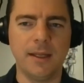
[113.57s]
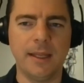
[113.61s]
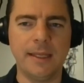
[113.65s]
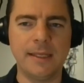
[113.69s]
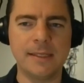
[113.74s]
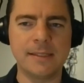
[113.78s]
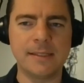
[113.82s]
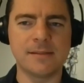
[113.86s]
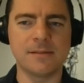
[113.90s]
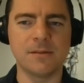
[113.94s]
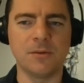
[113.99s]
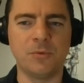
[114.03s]

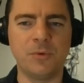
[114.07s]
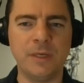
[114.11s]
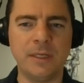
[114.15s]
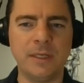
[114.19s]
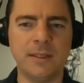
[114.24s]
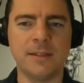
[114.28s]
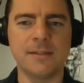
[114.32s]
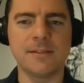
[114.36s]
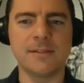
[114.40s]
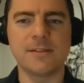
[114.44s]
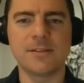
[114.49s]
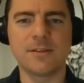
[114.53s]
Is
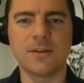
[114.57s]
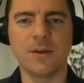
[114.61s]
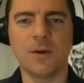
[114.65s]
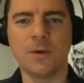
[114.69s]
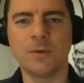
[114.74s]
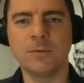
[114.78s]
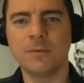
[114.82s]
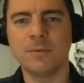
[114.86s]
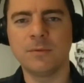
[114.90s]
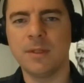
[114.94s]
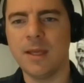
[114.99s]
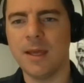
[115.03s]
Written in
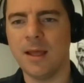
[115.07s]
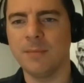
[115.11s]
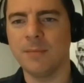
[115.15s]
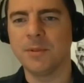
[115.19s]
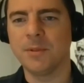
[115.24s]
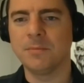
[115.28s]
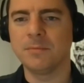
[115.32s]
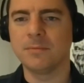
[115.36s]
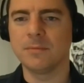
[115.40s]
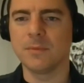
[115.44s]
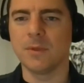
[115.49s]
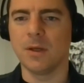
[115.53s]
Stone the
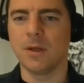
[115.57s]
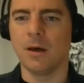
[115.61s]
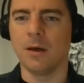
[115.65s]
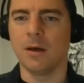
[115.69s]
album